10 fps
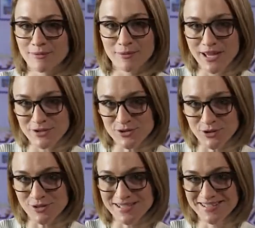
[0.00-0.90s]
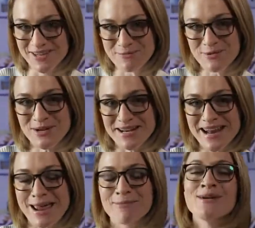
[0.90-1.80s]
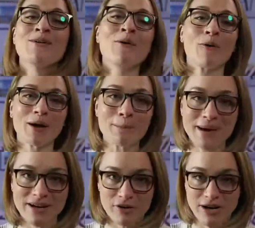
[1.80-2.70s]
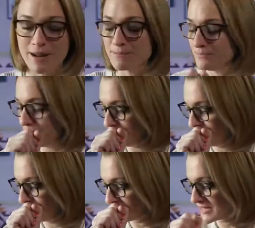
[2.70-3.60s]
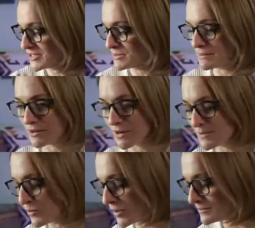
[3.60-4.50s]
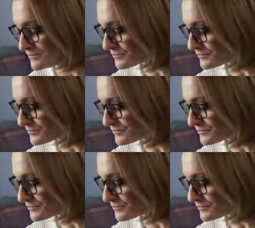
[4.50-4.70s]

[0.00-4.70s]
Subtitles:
insert community name or competitor name. Excuse me, I'm gonna grab some water.